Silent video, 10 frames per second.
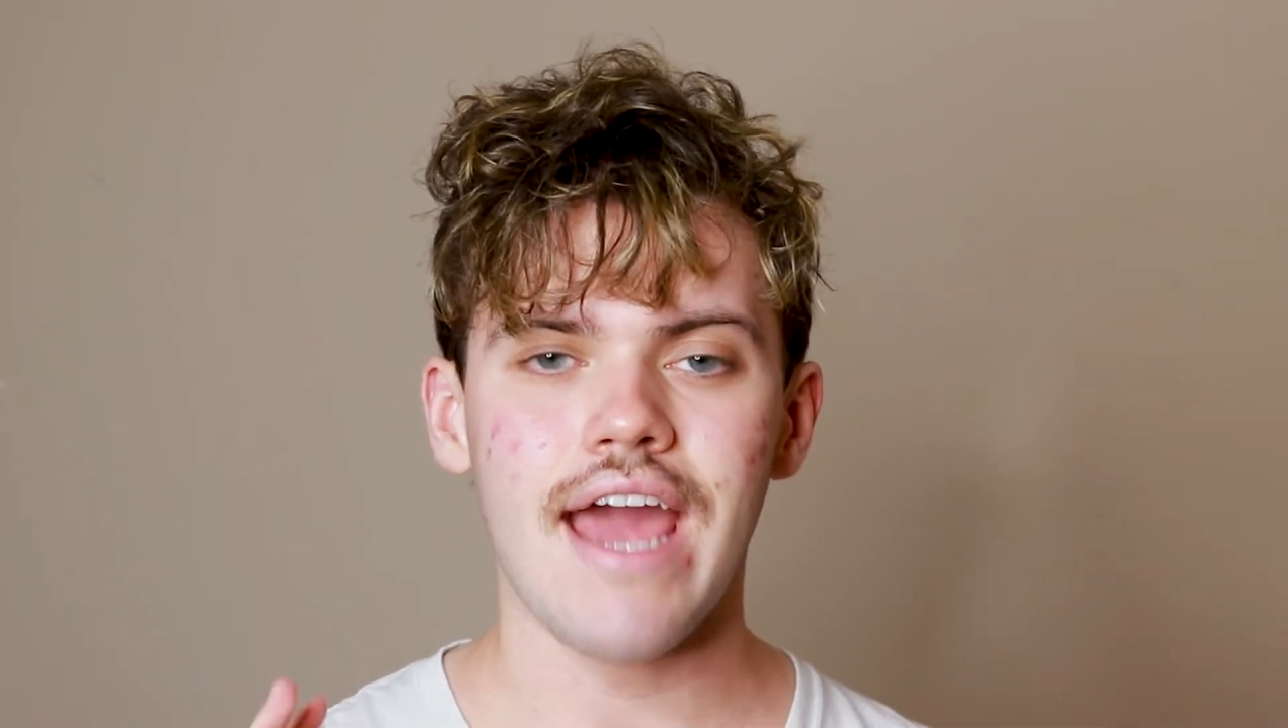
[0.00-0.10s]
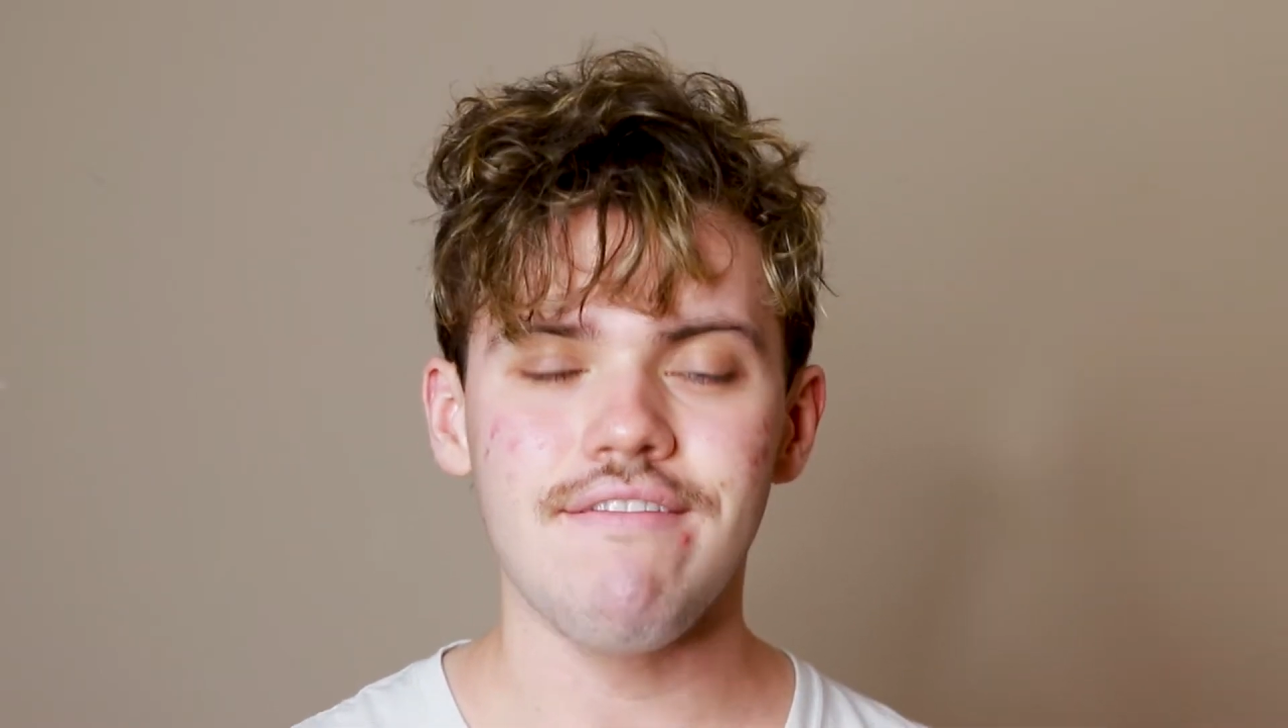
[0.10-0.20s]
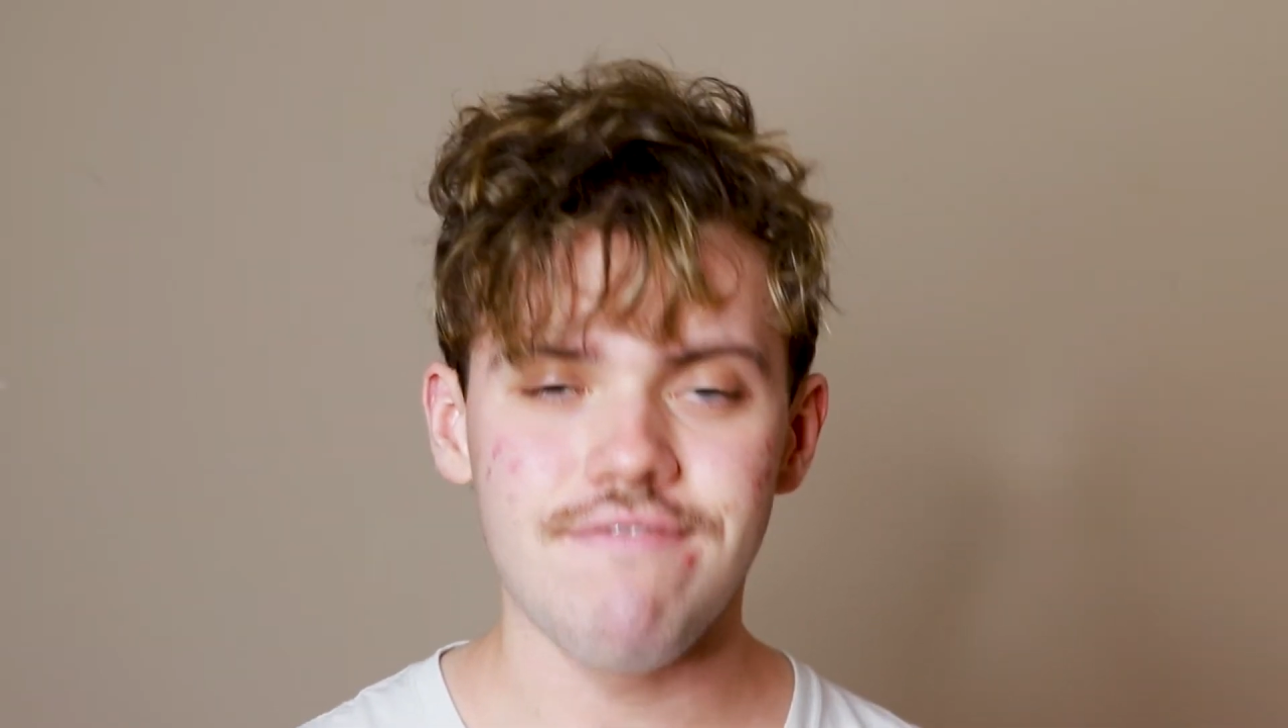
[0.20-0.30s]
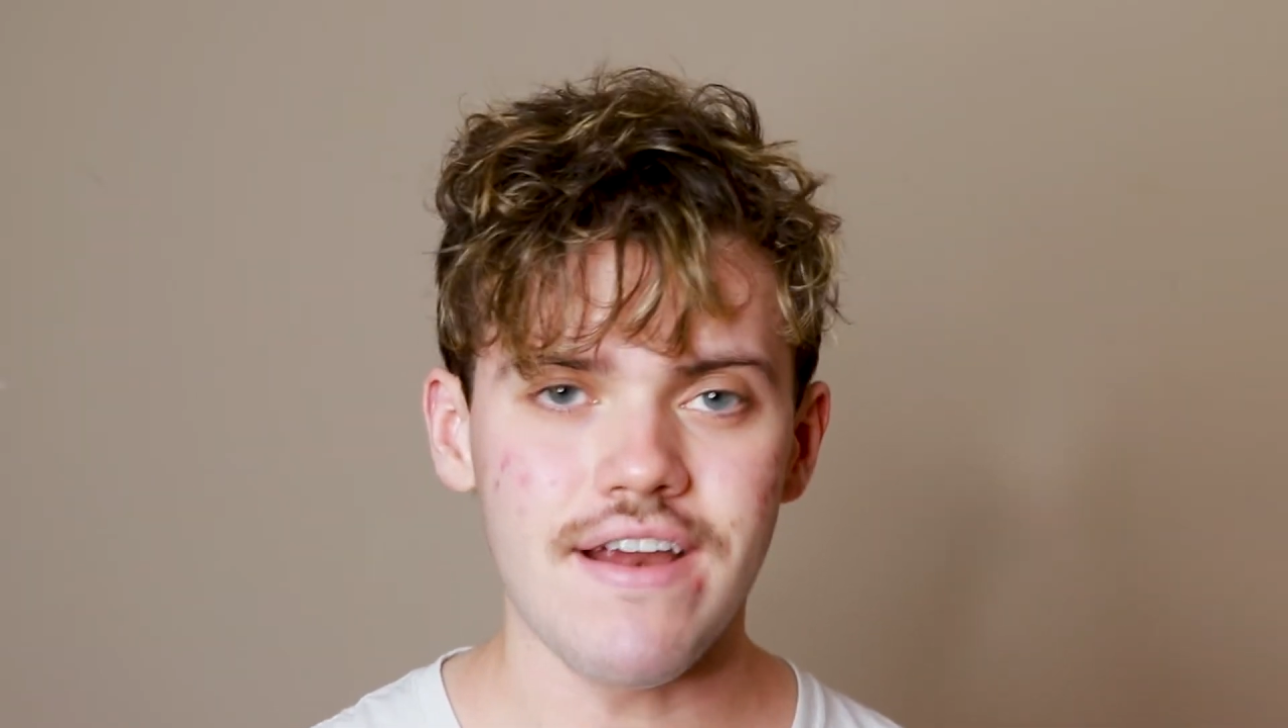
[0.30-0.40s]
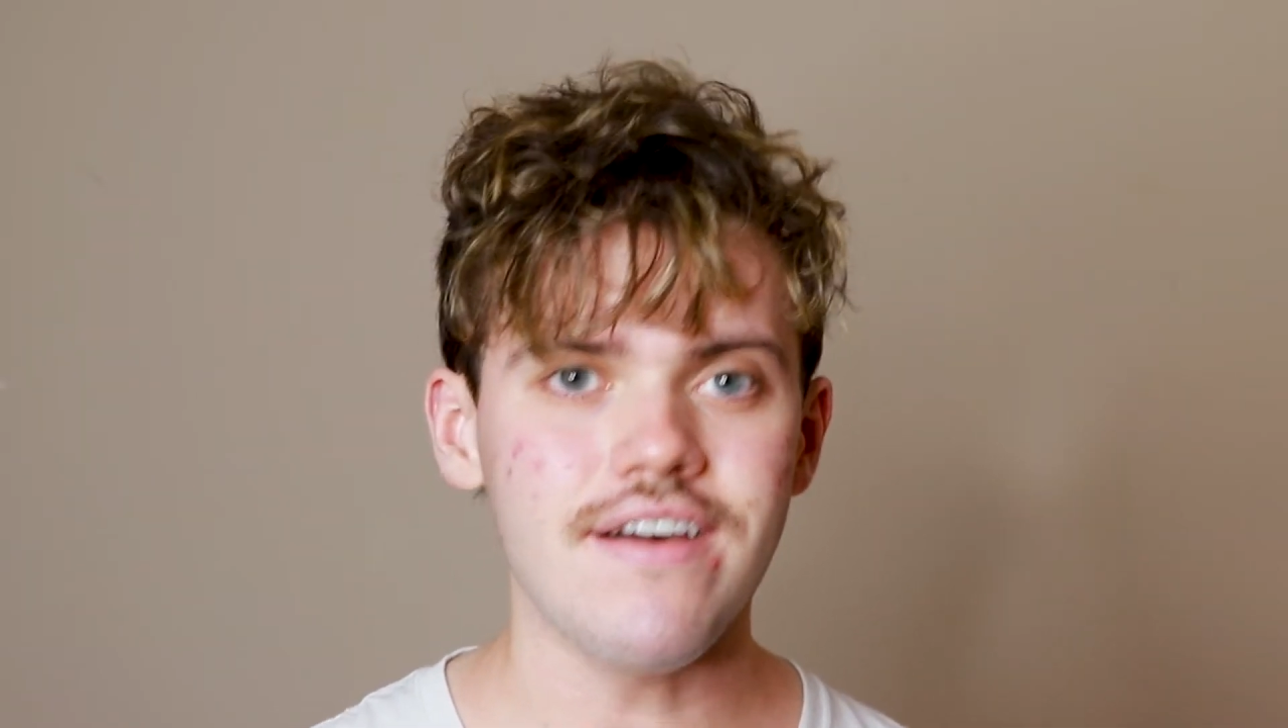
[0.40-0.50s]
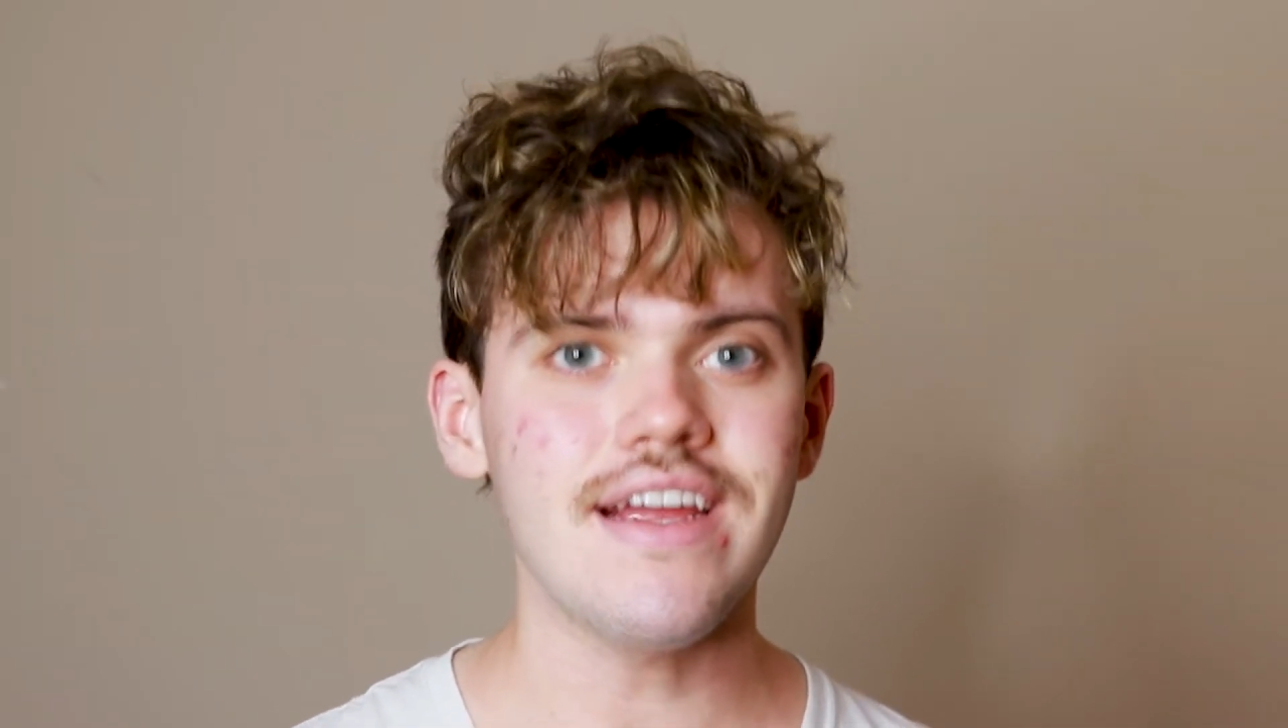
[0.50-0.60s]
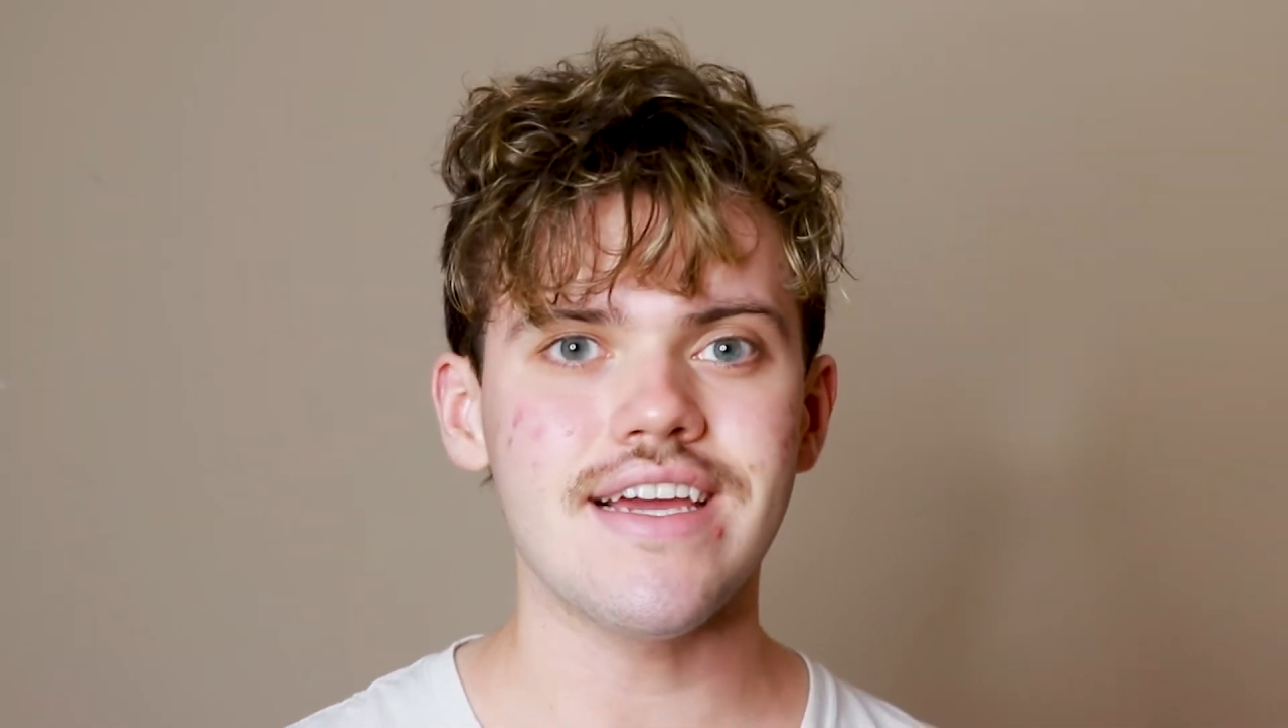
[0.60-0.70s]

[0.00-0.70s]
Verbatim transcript: a very